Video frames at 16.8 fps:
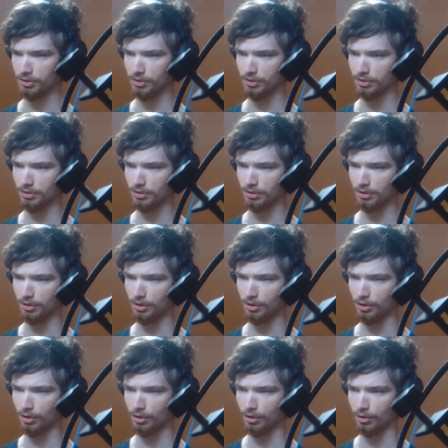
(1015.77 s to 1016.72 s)

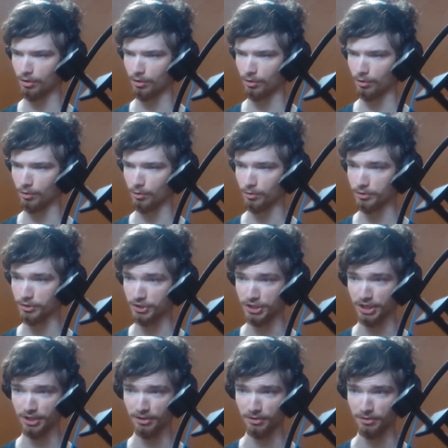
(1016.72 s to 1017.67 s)
Yo!
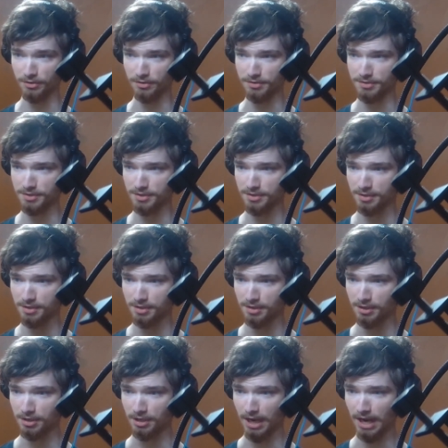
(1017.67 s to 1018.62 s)
Chills.
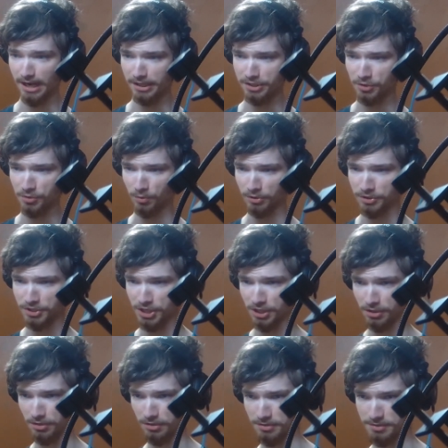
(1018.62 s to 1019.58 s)
Actual
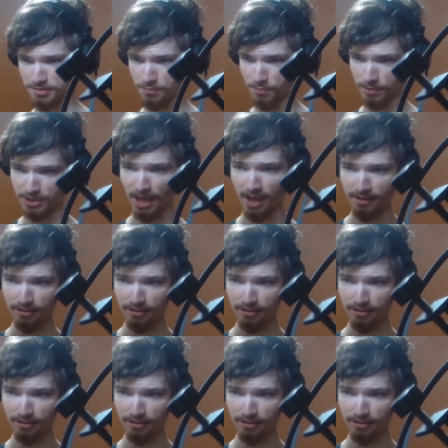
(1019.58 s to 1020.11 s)
chills with that